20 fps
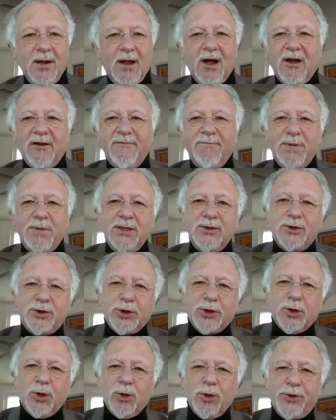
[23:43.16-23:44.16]
I've been
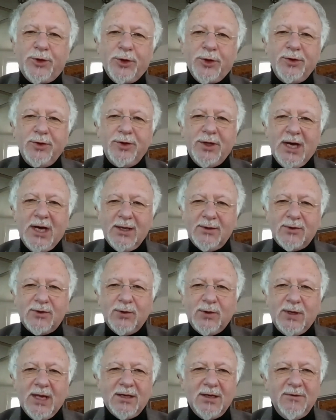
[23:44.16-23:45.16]
told not
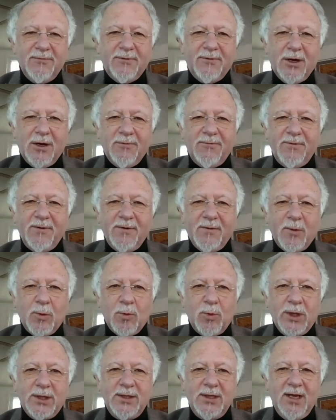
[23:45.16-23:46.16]
to get involved
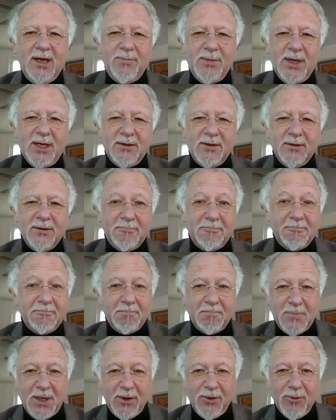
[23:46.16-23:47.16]
with Yemen,
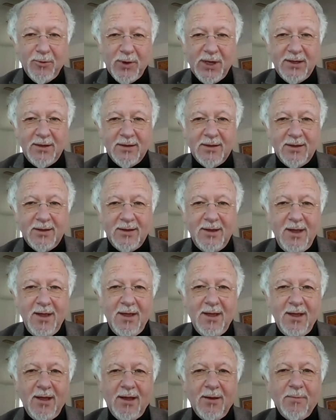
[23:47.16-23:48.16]
by the way,
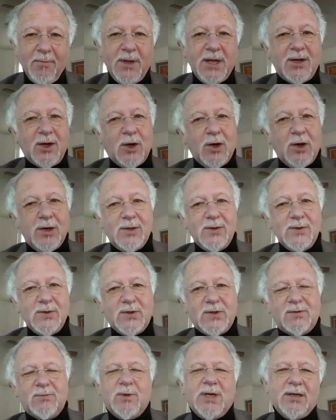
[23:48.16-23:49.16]

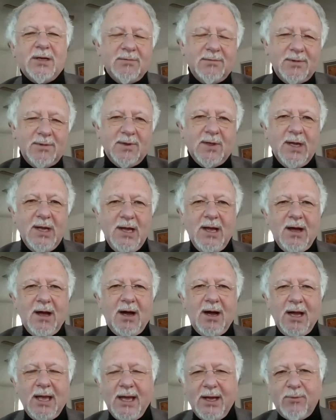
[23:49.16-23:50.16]
because, well,
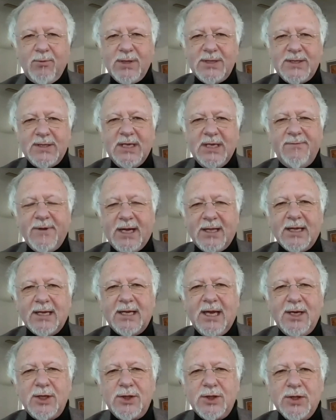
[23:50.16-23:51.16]
I had received
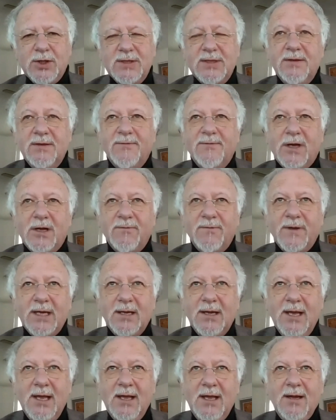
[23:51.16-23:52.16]
allegations
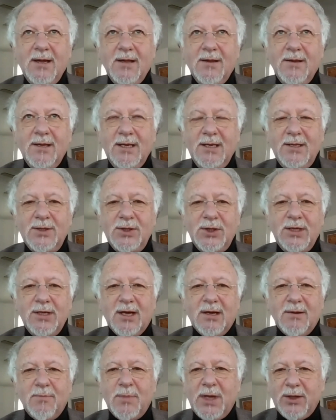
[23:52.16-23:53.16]
involving the
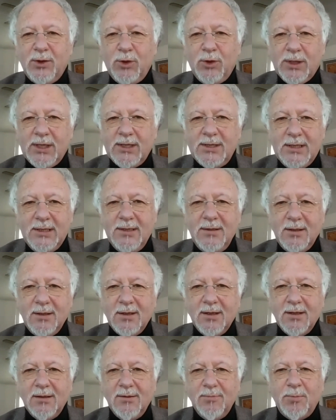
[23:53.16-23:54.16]
Shia minority
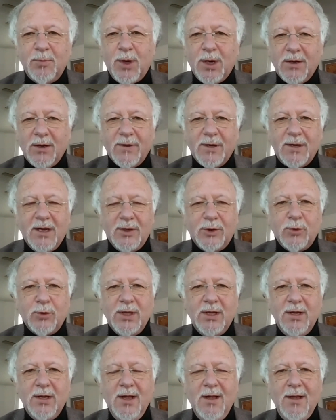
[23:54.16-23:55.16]
in part of the
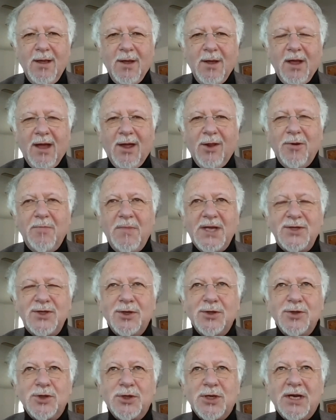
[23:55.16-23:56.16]
country. And the
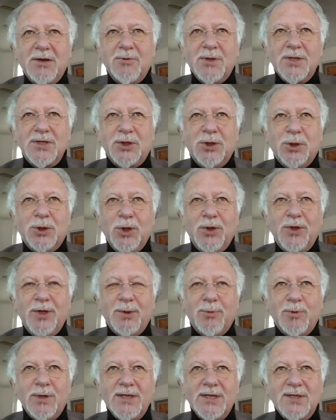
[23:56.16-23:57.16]
message I was
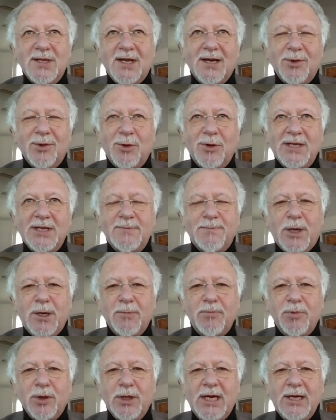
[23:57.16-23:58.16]
told was that this
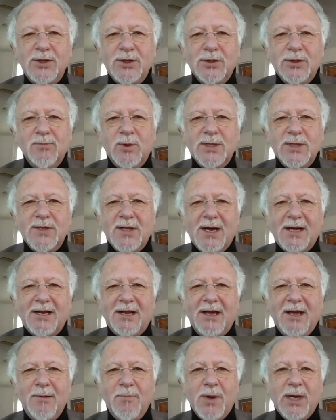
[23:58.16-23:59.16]
population was
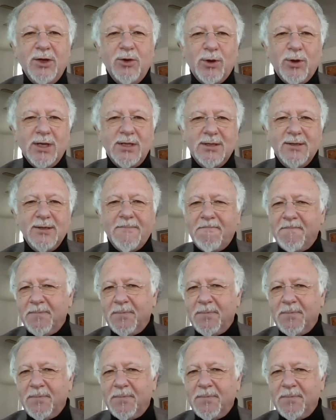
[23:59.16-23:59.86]
not a minority.